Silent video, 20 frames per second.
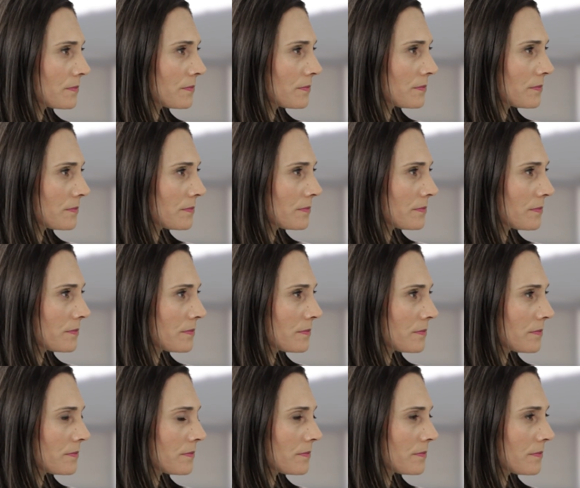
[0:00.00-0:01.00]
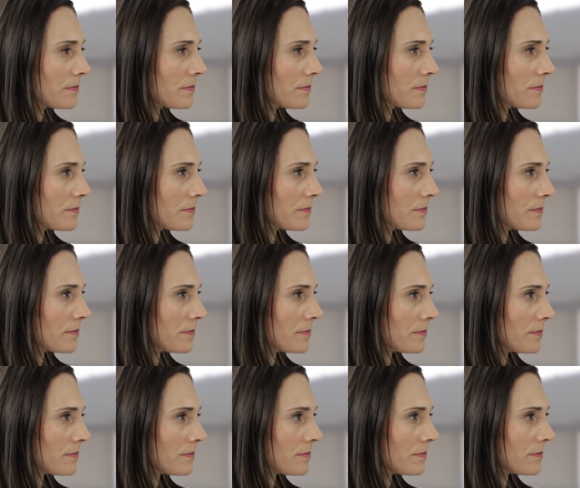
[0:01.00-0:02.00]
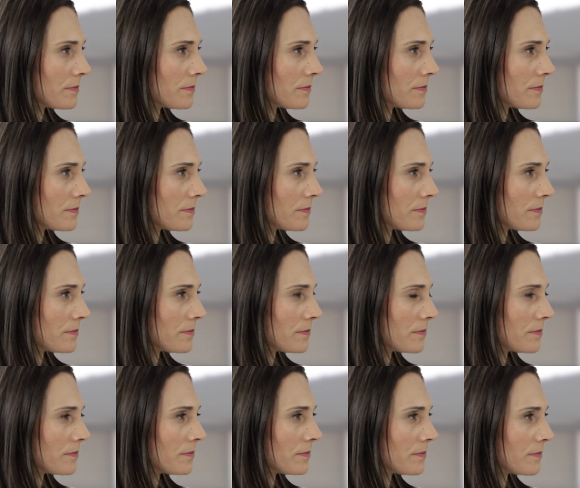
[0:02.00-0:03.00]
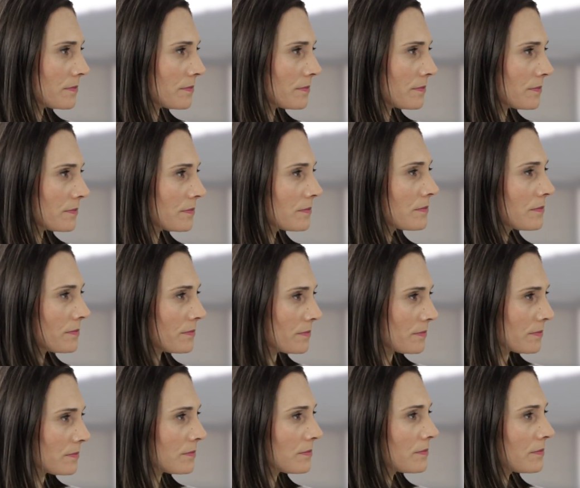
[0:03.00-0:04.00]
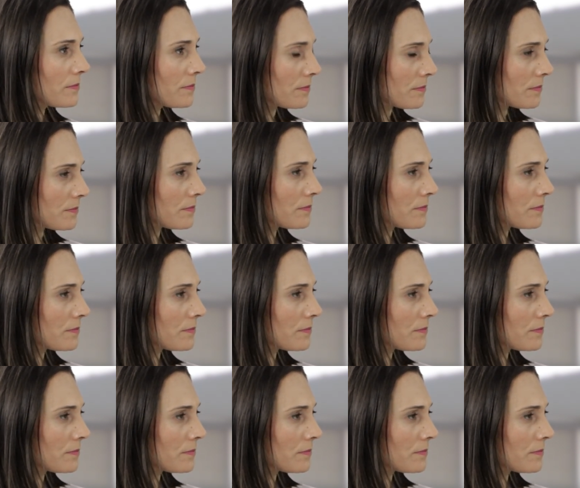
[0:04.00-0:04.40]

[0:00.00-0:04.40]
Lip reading: [no speech]